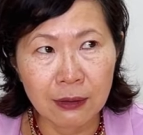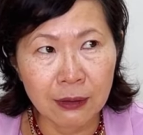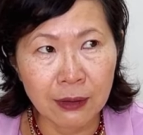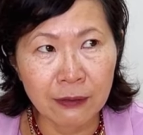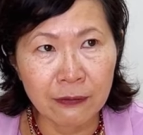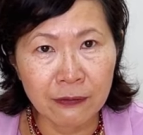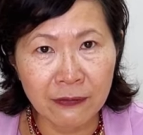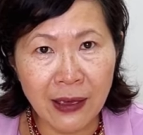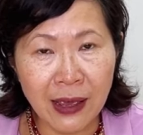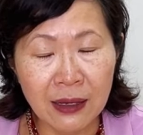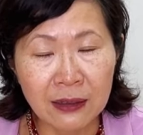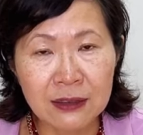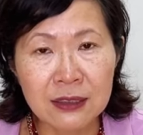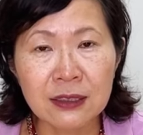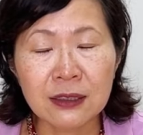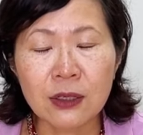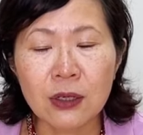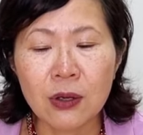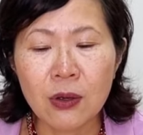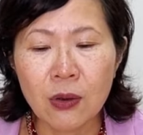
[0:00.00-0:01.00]
In fact,
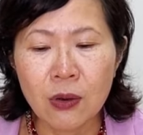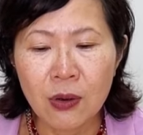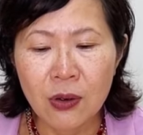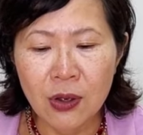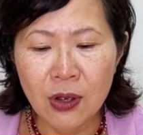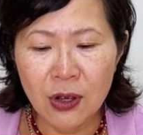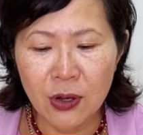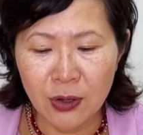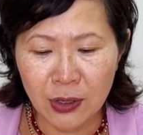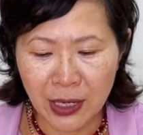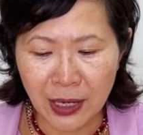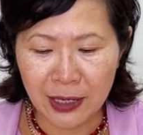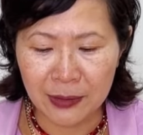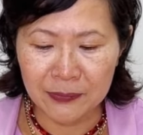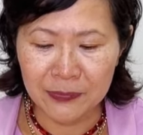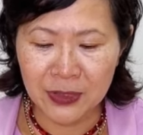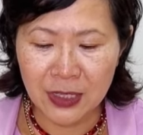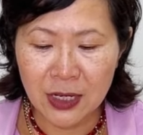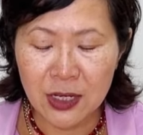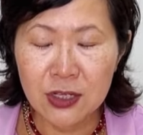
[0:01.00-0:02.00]
okay,
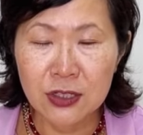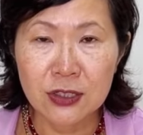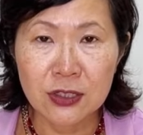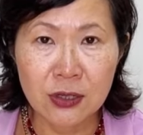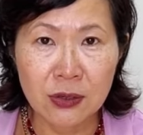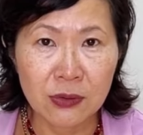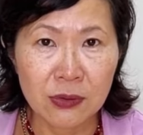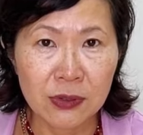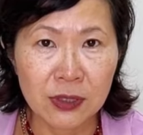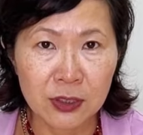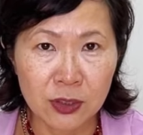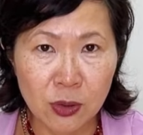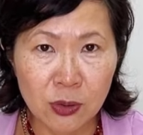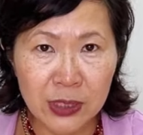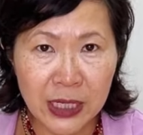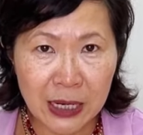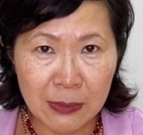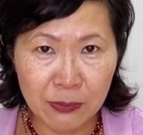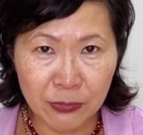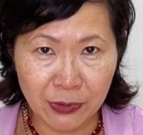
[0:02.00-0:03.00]
so the
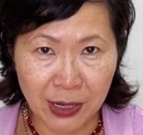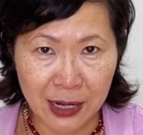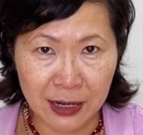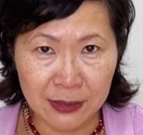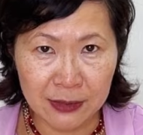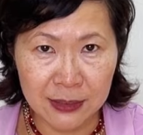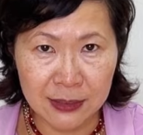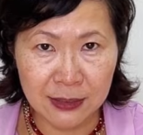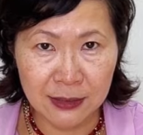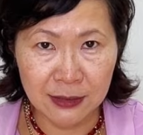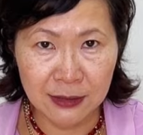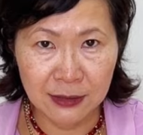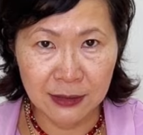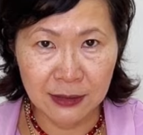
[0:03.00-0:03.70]
no-name brands,